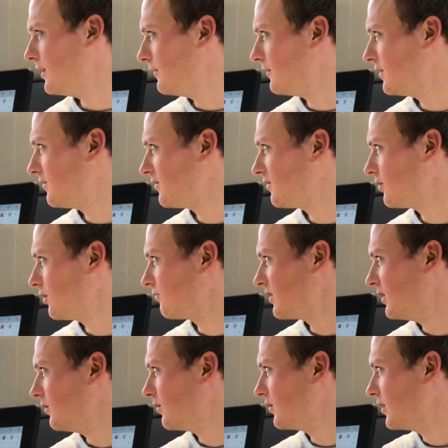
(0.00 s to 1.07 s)
if it's
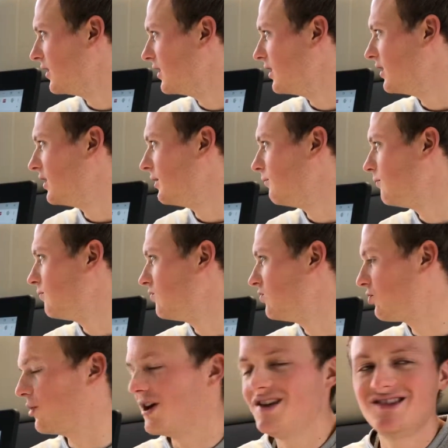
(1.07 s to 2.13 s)
something on a
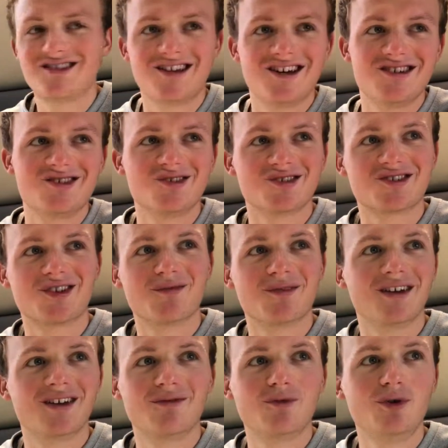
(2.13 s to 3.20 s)
train station or
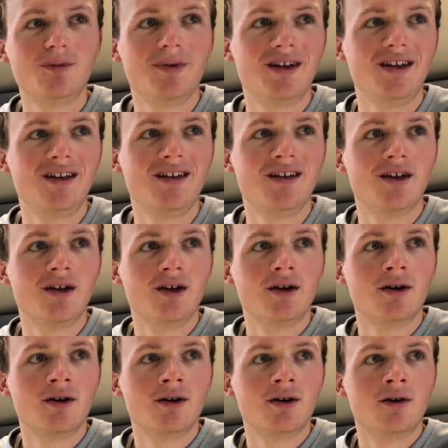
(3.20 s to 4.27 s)
something, it would be
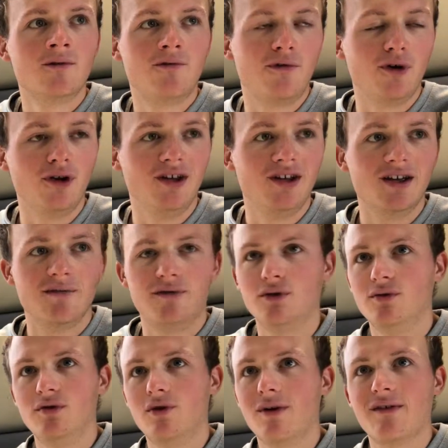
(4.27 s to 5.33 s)
funny if
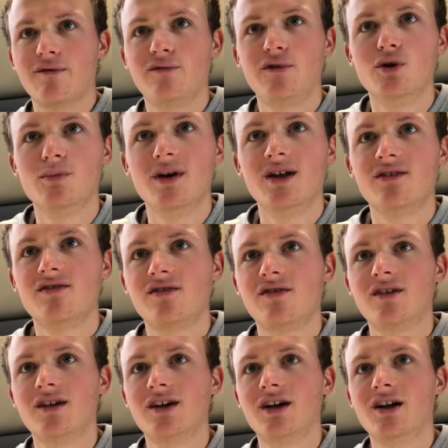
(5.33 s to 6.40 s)
you have a few minutes
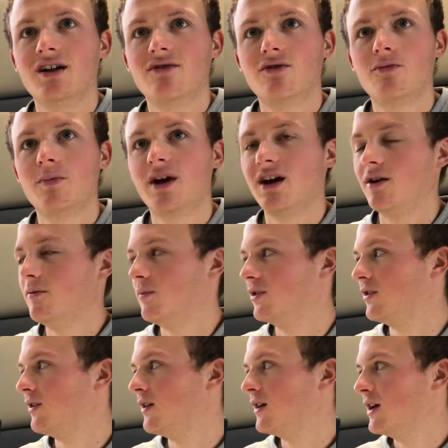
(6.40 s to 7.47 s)
to spare. But